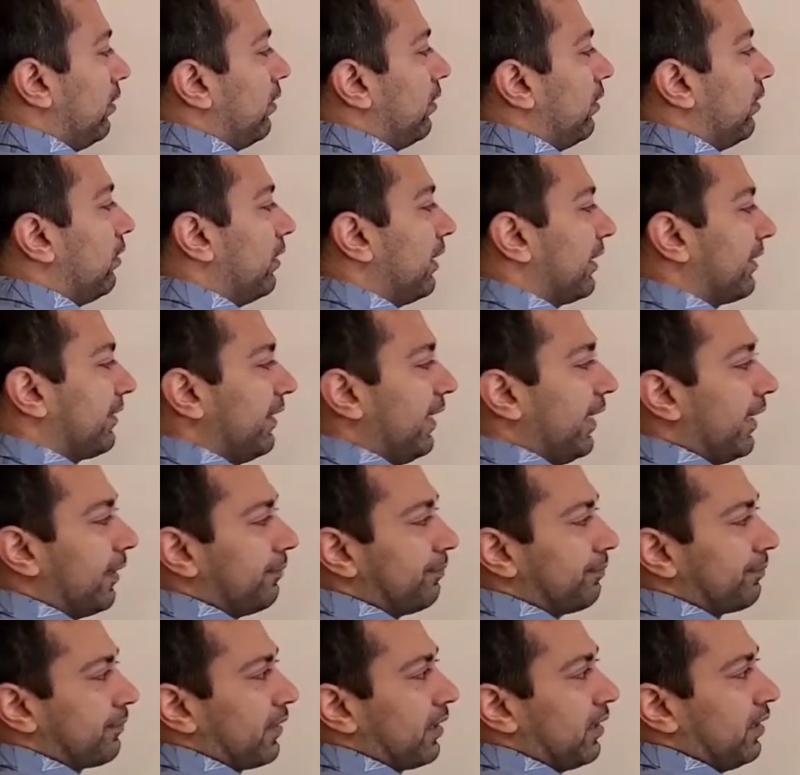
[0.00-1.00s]
like
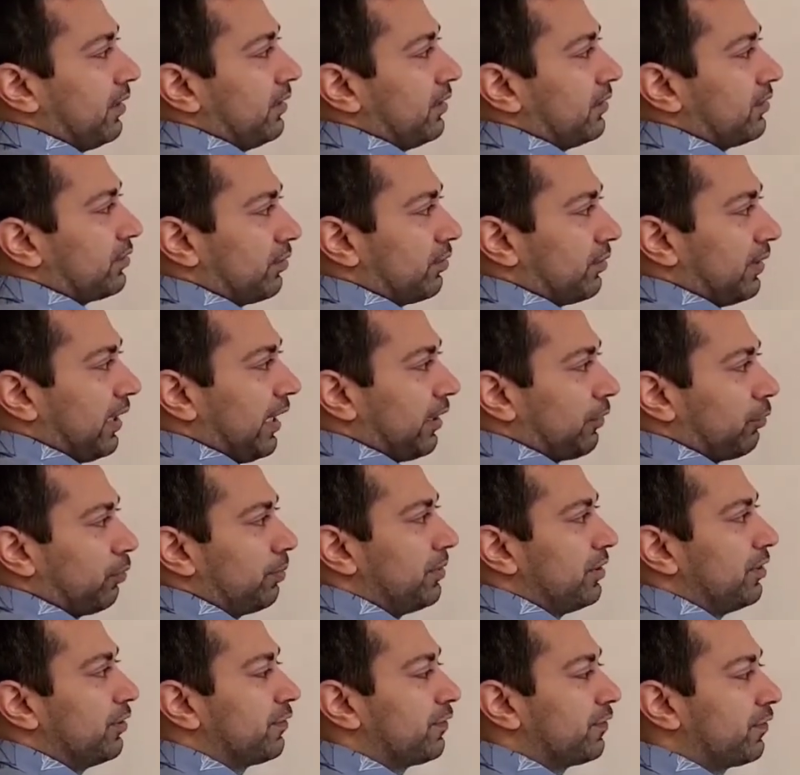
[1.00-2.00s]
that. So that will be
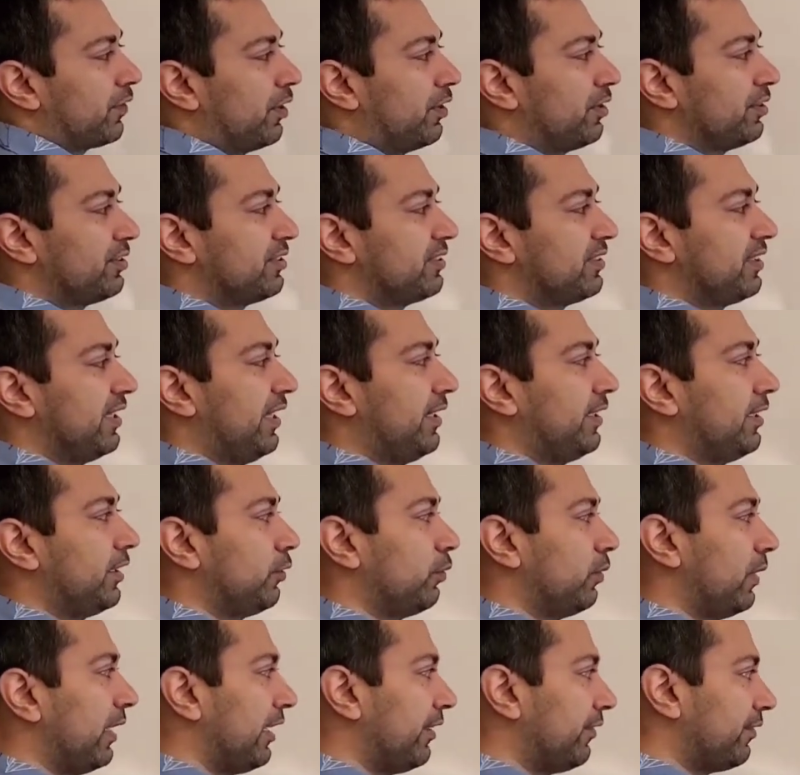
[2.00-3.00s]
the first standing
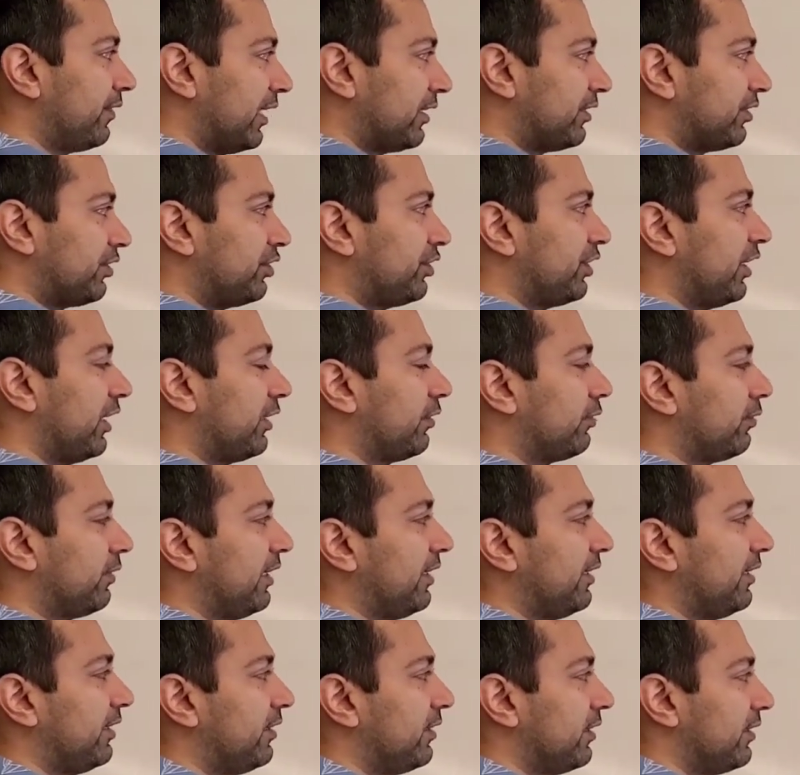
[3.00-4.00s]
wave that's
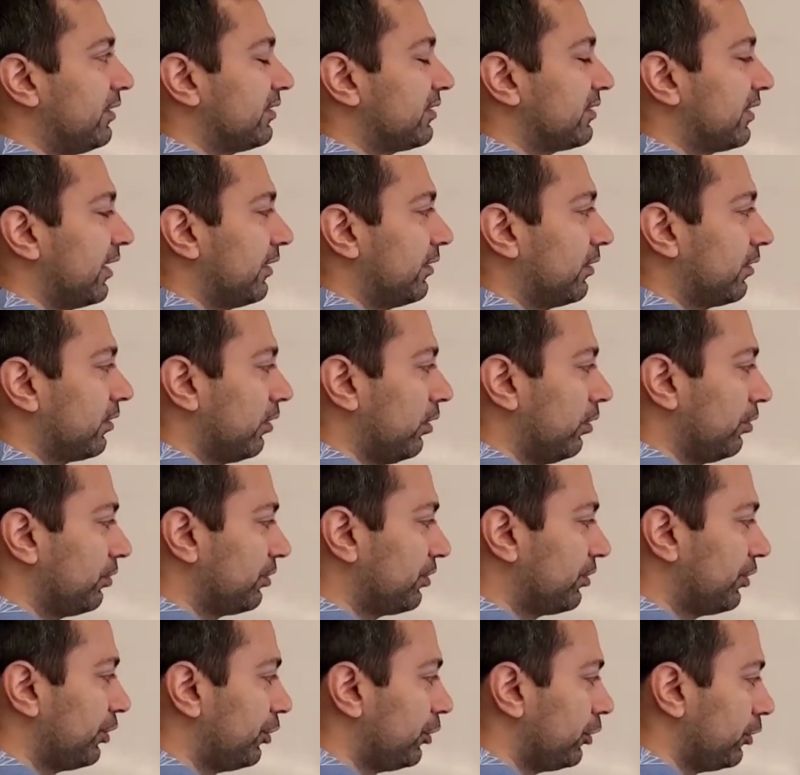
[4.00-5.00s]
generated inside the
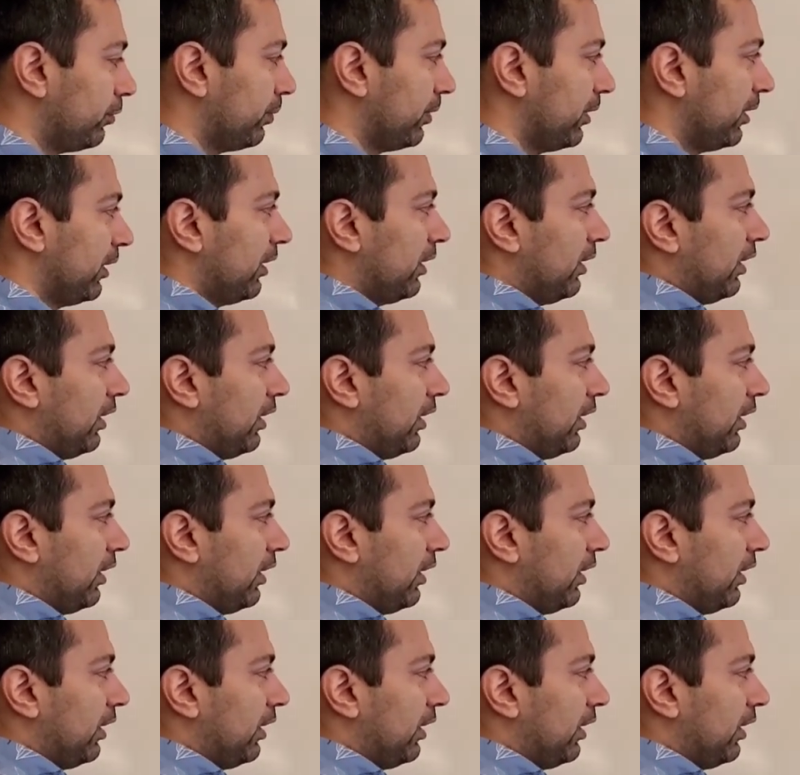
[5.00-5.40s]
closed tube.